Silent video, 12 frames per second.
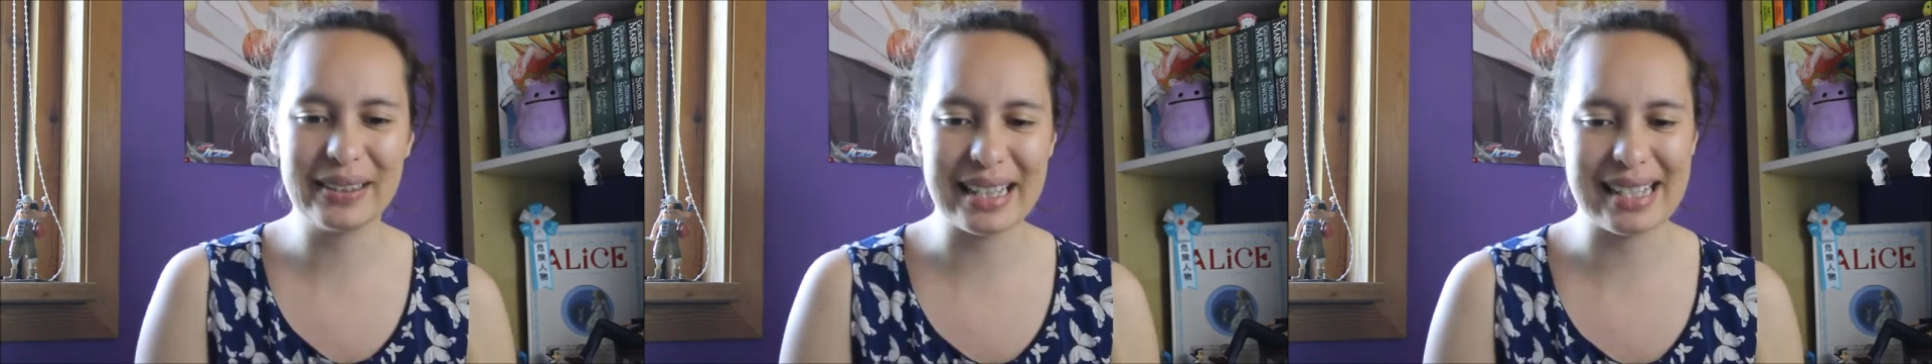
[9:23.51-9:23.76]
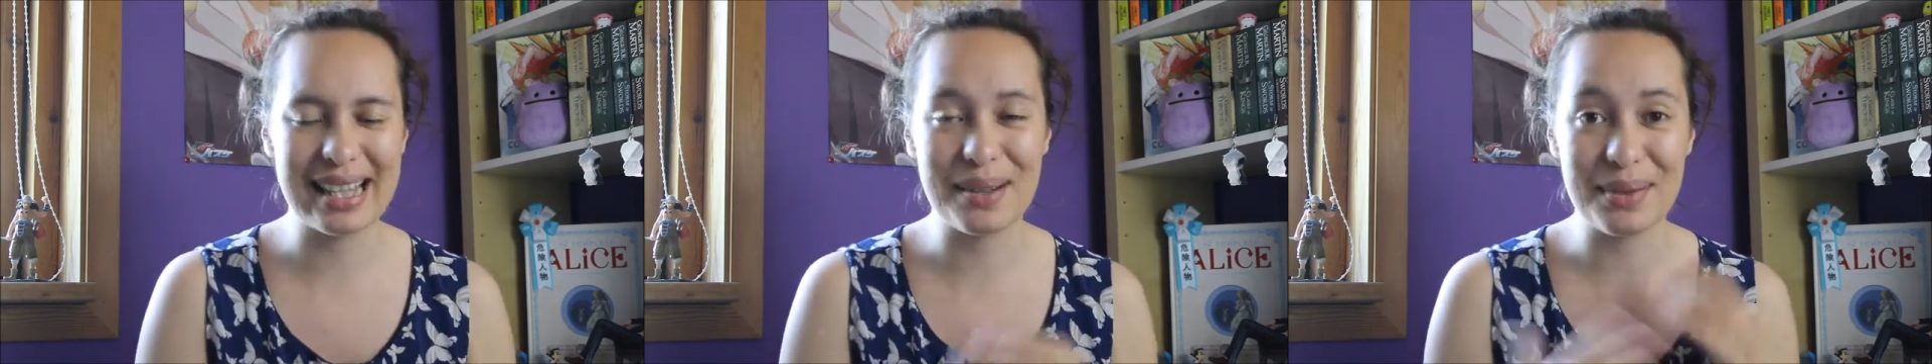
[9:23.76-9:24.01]

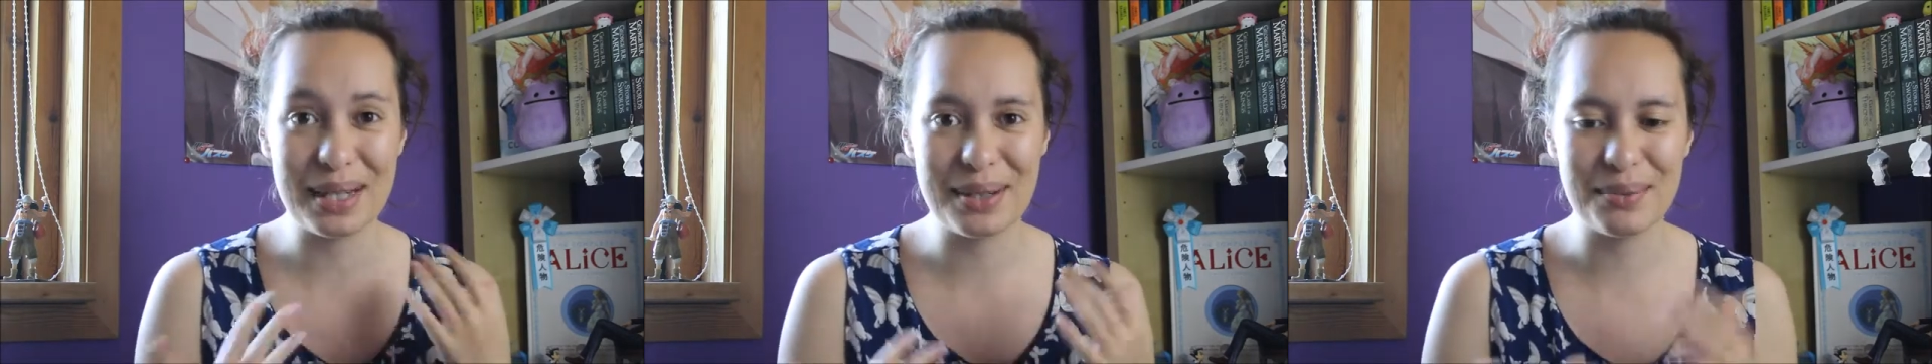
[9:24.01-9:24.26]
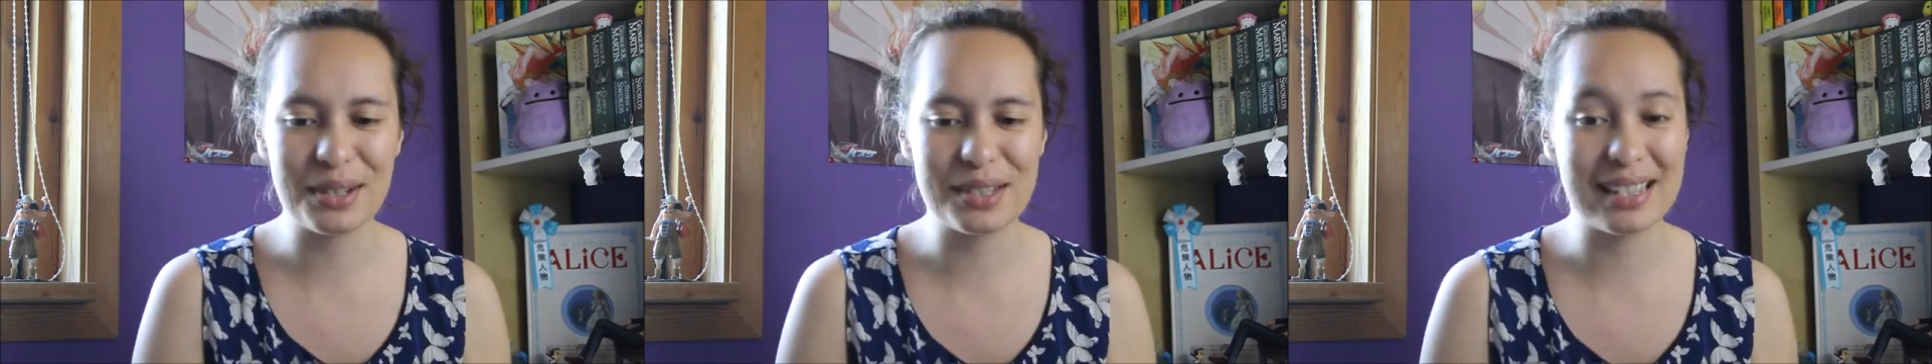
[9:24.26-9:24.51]
that's like what he
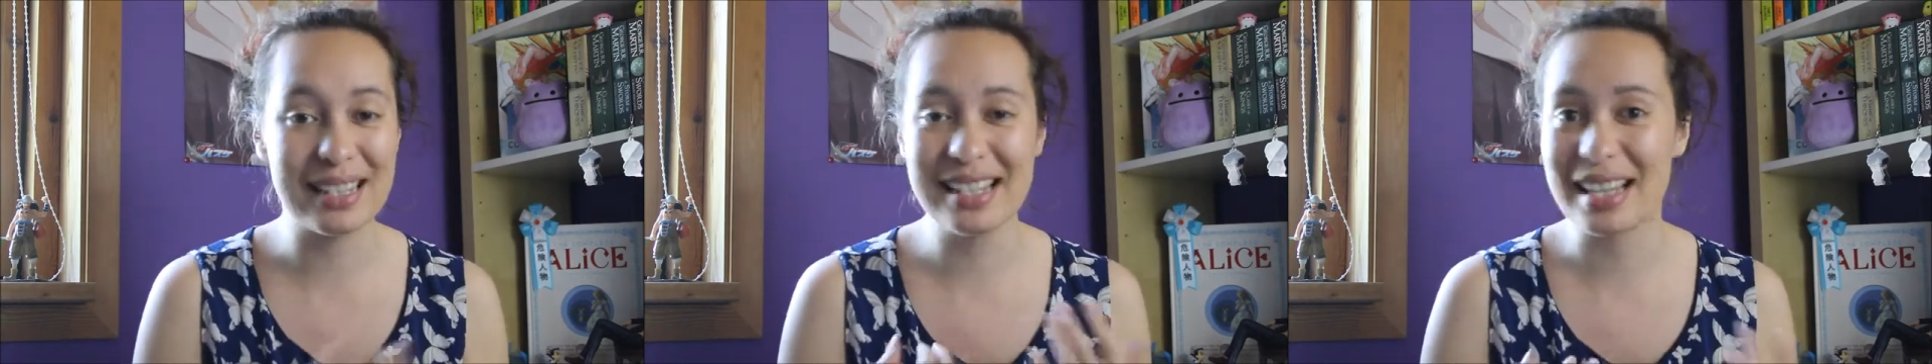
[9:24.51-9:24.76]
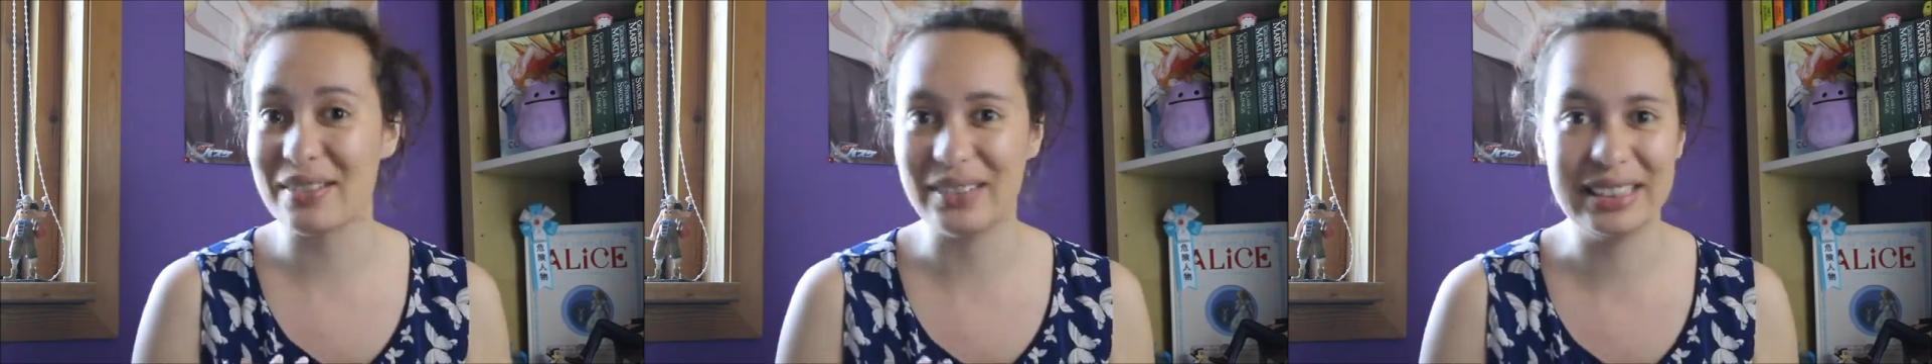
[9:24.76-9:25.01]
wants, and he's
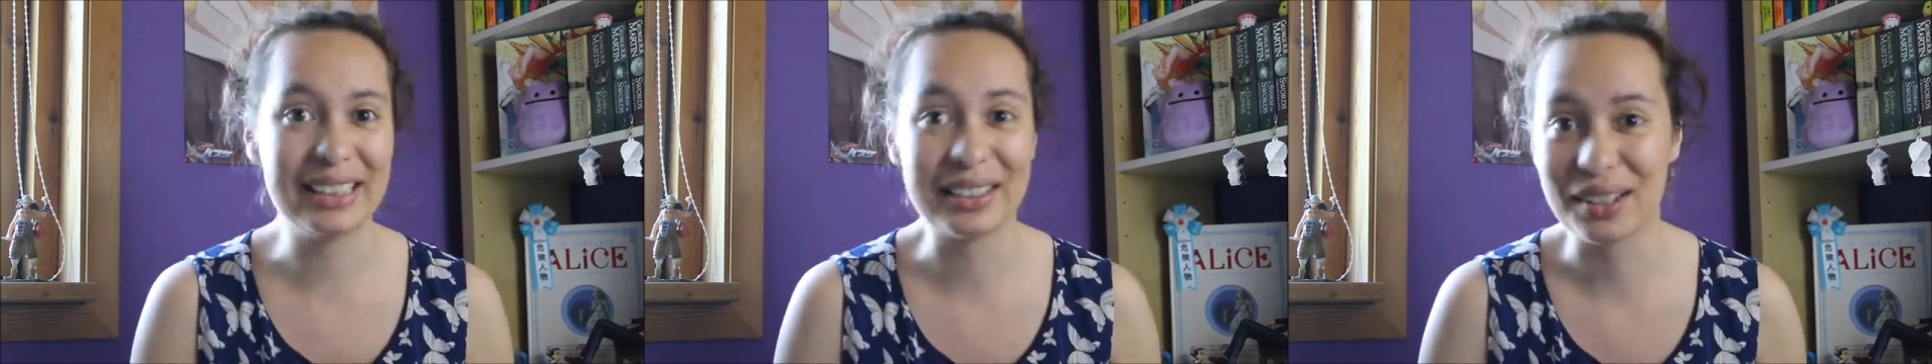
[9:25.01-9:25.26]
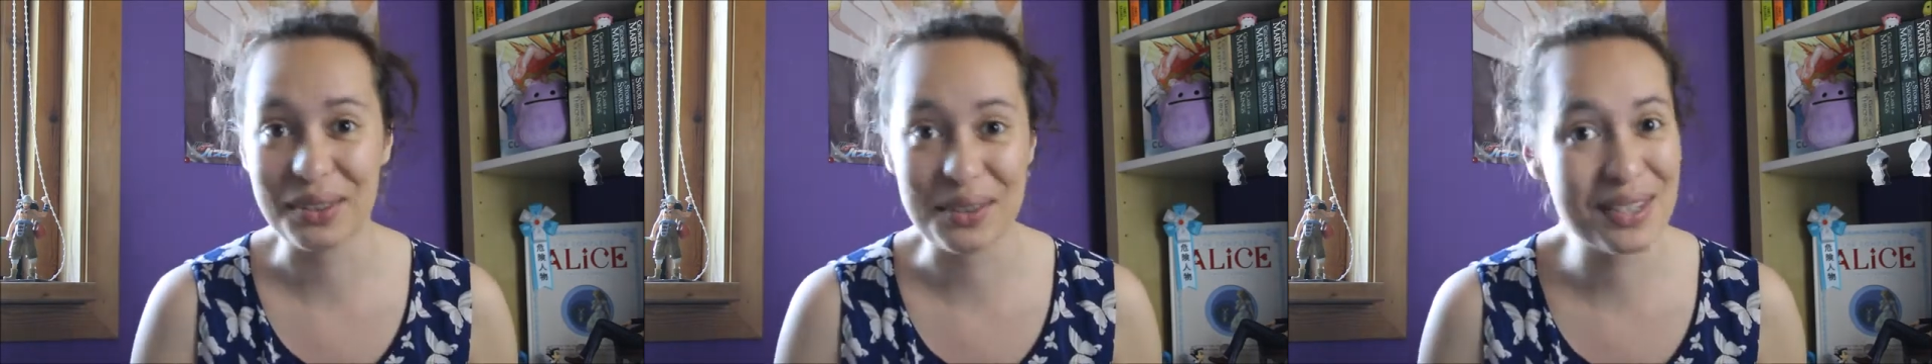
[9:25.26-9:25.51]
definitely
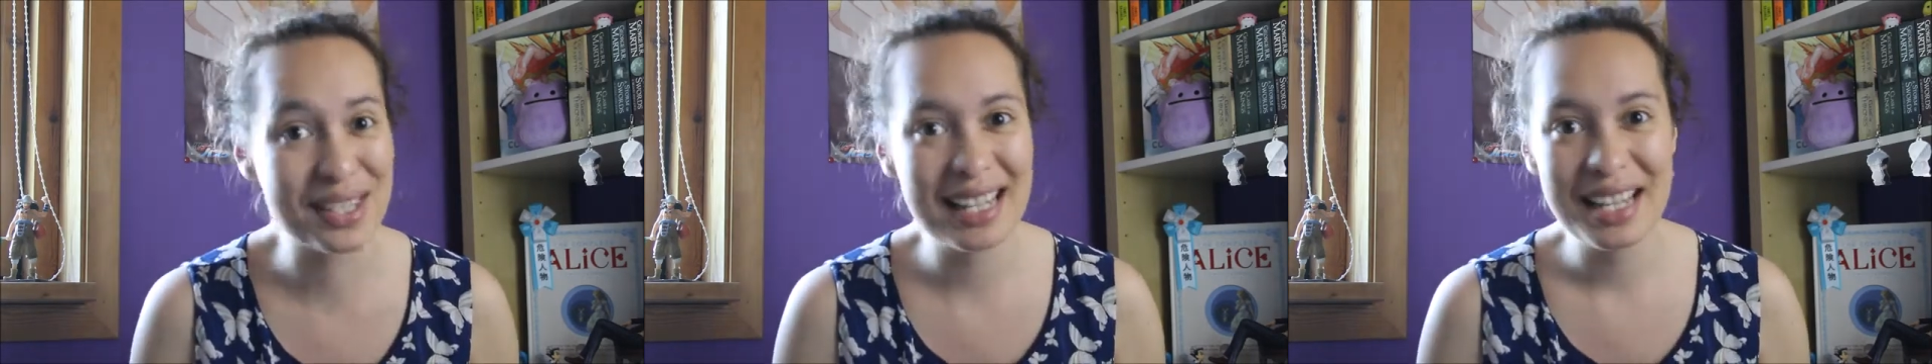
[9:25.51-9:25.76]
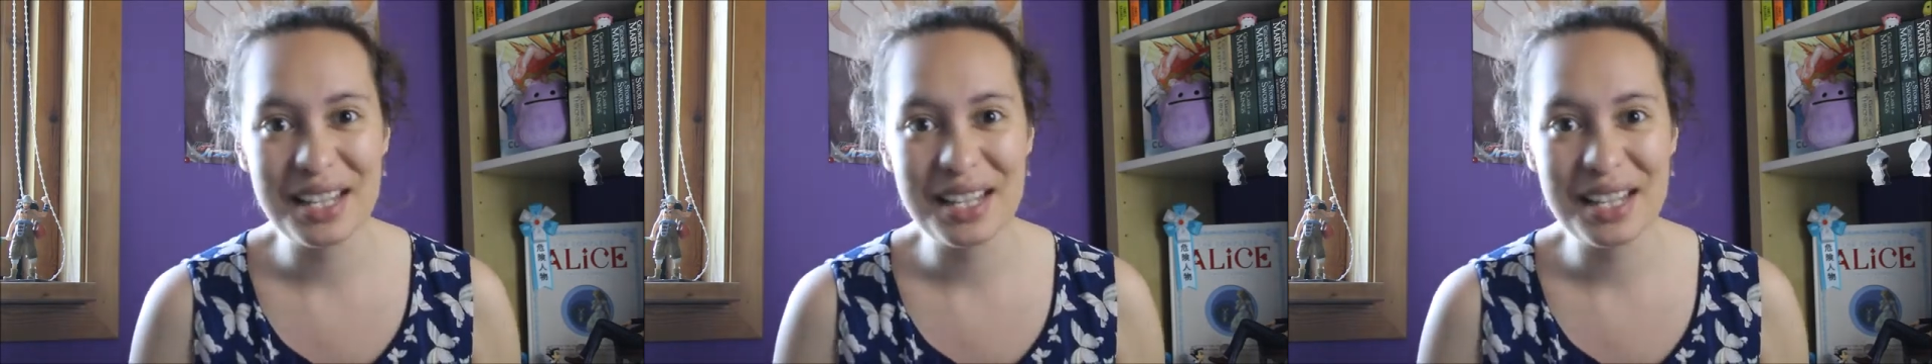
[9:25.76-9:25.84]
gonna lose.